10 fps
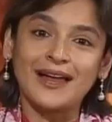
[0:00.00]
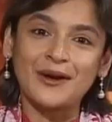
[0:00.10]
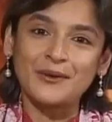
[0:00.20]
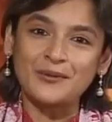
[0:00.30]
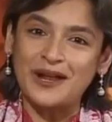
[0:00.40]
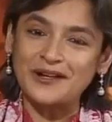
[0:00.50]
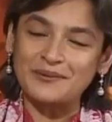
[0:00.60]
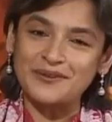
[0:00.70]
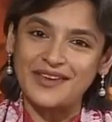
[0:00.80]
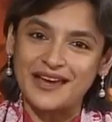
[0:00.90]
Hello and
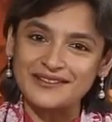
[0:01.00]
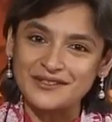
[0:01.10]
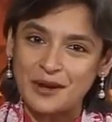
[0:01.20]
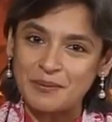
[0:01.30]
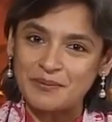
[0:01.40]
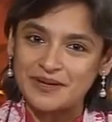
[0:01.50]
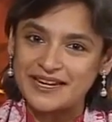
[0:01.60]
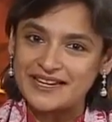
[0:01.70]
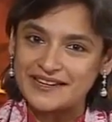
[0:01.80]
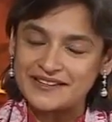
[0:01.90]
welcome to the Unstoppable
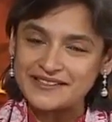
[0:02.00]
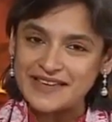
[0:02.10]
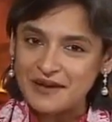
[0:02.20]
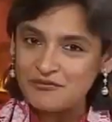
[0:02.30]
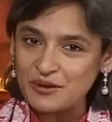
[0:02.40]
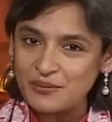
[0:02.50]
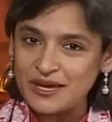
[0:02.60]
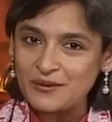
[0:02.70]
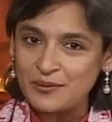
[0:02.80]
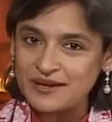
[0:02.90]
Indians. Every
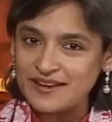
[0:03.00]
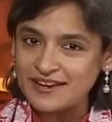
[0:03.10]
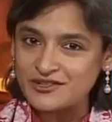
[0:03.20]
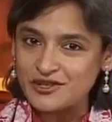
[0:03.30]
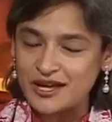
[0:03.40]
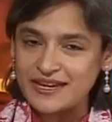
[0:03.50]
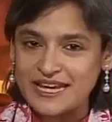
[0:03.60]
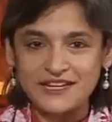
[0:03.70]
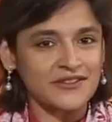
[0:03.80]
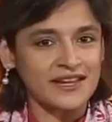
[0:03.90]
week we take a
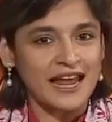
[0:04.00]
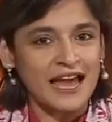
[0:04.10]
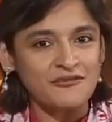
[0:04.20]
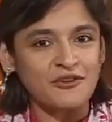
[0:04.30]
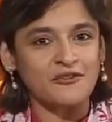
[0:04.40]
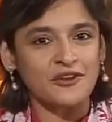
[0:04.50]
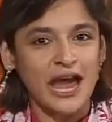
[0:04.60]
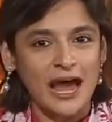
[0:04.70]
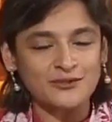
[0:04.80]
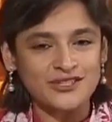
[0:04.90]
journey into the life of
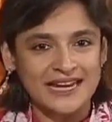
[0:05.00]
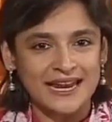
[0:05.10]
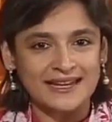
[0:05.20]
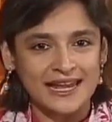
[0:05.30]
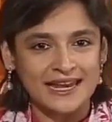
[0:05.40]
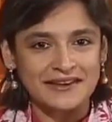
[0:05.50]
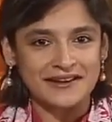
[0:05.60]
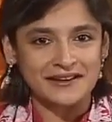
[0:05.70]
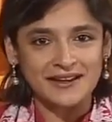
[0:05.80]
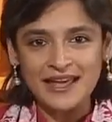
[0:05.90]
an outstanding
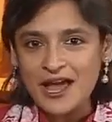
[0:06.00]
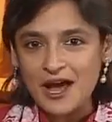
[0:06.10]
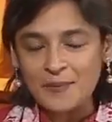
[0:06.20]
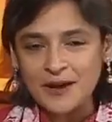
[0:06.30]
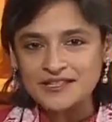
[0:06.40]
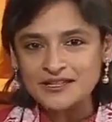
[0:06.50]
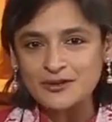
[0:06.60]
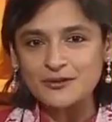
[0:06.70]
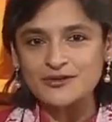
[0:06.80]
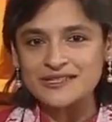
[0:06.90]
Indian, a
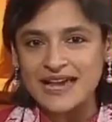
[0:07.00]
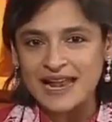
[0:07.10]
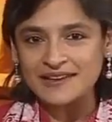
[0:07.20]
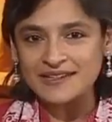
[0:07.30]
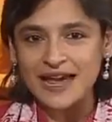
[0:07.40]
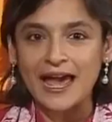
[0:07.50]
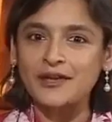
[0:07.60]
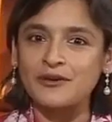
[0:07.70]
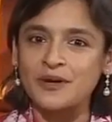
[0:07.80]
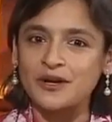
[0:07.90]
person whose talent,
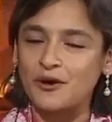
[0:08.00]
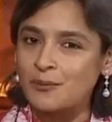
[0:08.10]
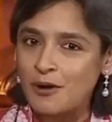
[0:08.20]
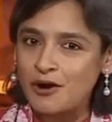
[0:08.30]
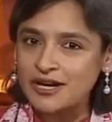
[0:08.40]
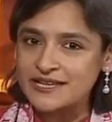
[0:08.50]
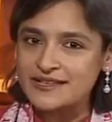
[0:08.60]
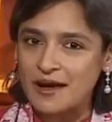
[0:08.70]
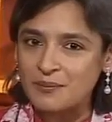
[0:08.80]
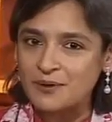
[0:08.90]
acumen or moral
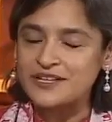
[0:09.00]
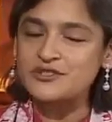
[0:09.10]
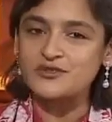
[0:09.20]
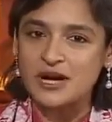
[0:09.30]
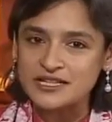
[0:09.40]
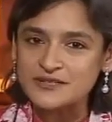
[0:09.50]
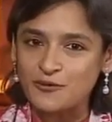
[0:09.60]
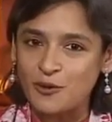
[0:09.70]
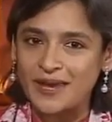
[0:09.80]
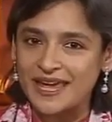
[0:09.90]
example is
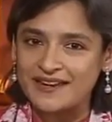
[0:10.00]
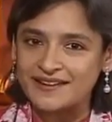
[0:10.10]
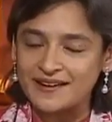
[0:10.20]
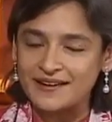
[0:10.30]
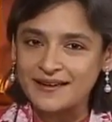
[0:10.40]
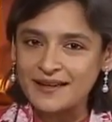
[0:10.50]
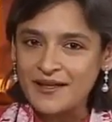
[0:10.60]
transforming India.